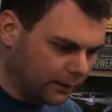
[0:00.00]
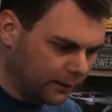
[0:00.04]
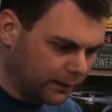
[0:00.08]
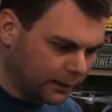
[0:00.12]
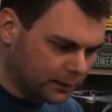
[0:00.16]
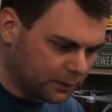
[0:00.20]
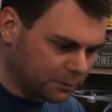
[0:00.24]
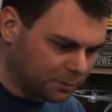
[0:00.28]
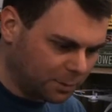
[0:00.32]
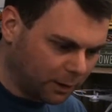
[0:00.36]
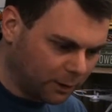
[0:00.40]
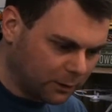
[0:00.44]
and
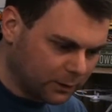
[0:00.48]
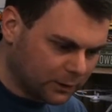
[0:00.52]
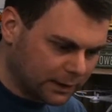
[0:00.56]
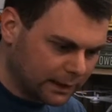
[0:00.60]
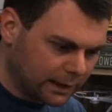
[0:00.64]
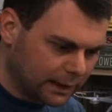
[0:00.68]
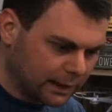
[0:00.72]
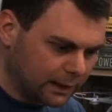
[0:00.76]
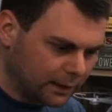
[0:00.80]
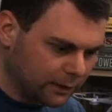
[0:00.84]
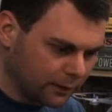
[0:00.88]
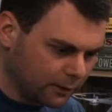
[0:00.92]
this
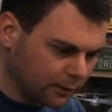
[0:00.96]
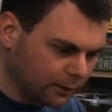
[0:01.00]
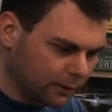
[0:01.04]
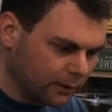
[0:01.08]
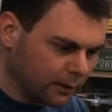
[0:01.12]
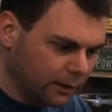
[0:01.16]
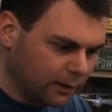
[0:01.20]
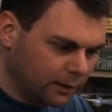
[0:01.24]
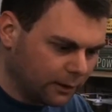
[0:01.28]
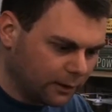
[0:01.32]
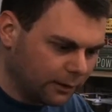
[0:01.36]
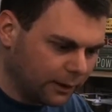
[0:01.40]
post
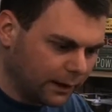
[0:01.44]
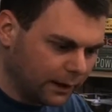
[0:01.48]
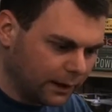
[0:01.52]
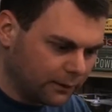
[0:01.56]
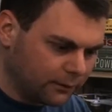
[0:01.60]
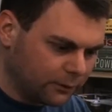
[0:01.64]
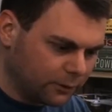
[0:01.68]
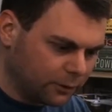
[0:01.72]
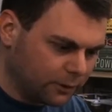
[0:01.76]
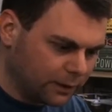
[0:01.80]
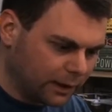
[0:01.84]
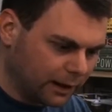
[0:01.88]
here
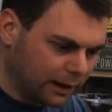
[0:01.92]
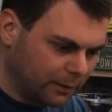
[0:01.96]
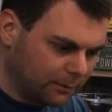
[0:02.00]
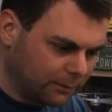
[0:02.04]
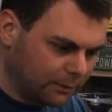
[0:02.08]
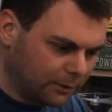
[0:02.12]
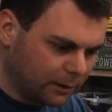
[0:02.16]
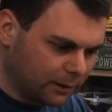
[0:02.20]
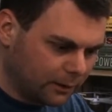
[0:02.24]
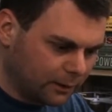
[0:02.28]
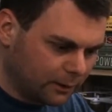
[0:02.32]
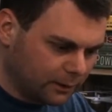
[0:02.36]
that if you
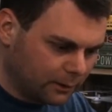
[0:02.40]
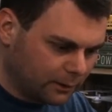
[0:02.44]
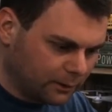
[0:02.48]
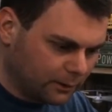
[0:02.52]
come